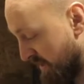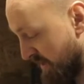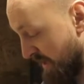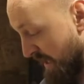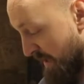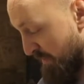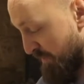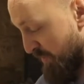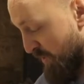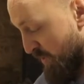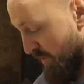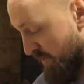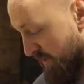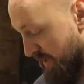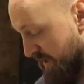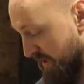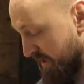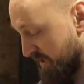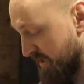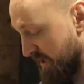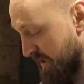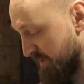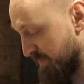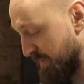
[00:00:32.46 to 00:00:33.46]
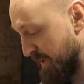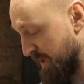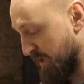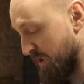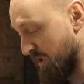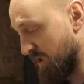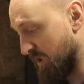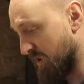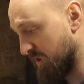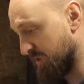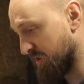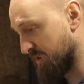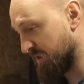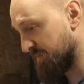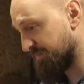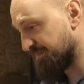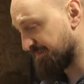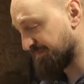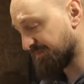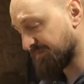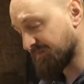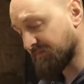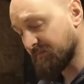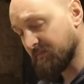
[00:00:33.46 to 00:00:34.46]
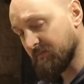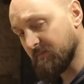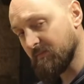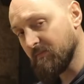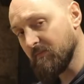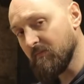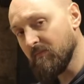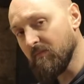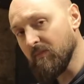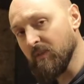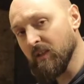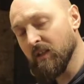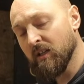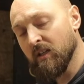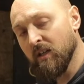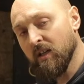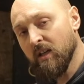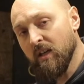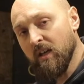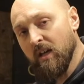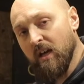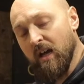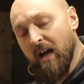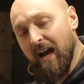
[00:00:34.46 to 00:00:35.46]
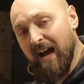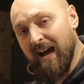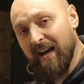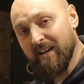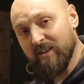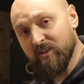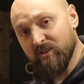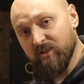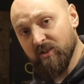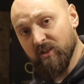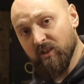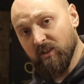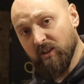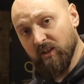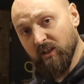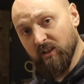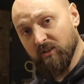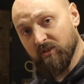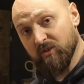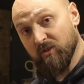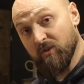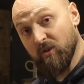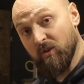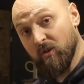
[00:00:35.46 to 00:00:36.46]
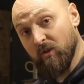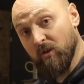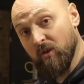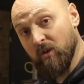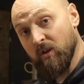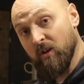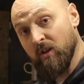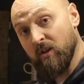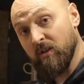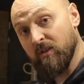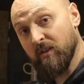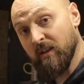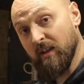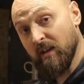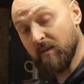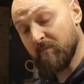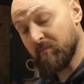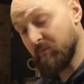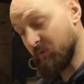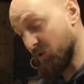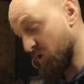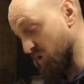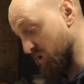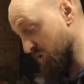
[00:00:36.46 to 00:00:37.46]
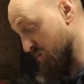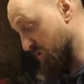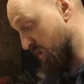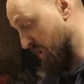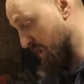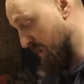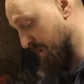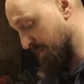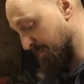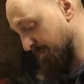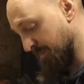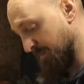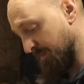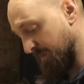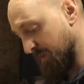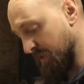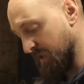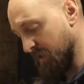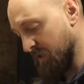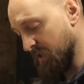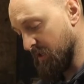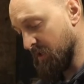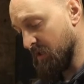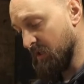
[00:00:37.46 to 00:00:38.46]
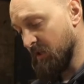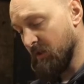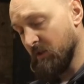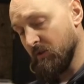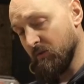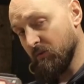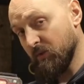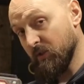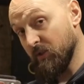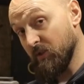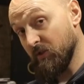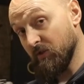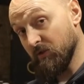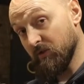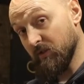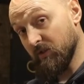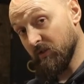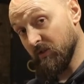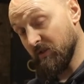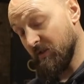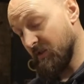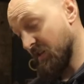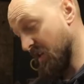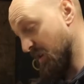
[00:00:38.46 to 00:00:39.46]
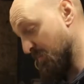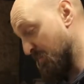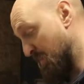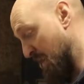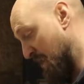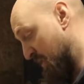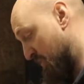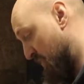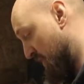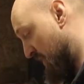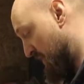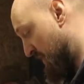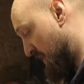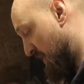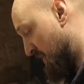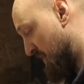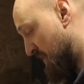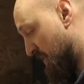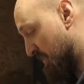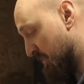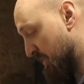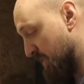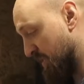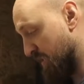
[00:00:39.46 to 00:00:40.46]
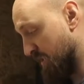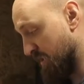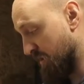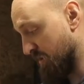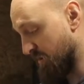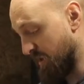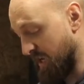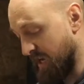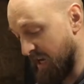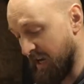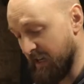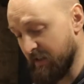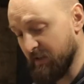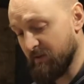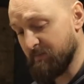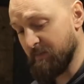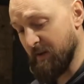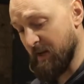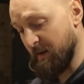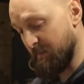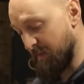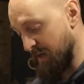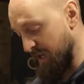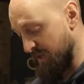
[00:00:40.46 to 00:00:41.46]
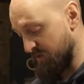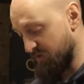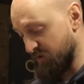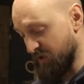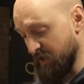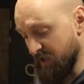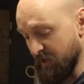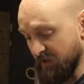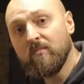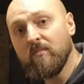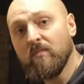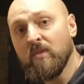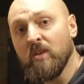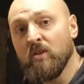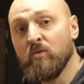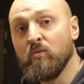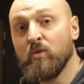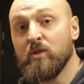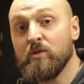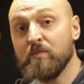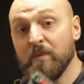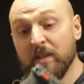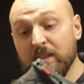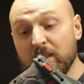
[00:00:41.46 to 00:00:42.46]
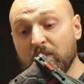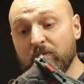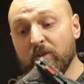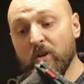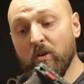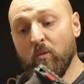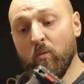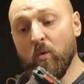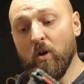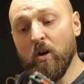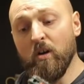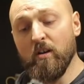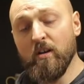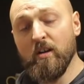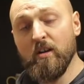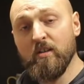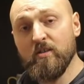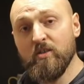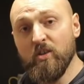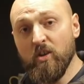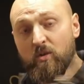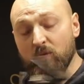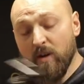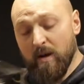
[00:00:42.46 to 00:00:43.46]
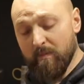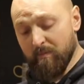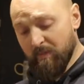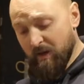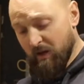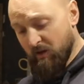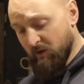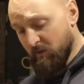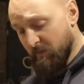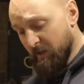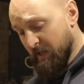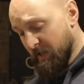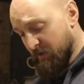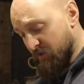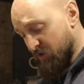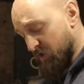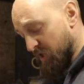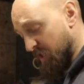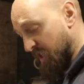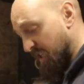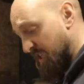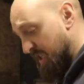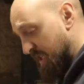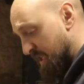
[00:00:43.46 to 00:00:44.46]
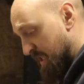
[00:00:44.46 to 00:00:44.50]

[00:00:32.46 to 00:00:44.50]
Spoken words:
that I bought this is because I had a circular saw that I broke, which uses the same battery system. So I had a spare battery, which means I've got one 2 amp hour battery,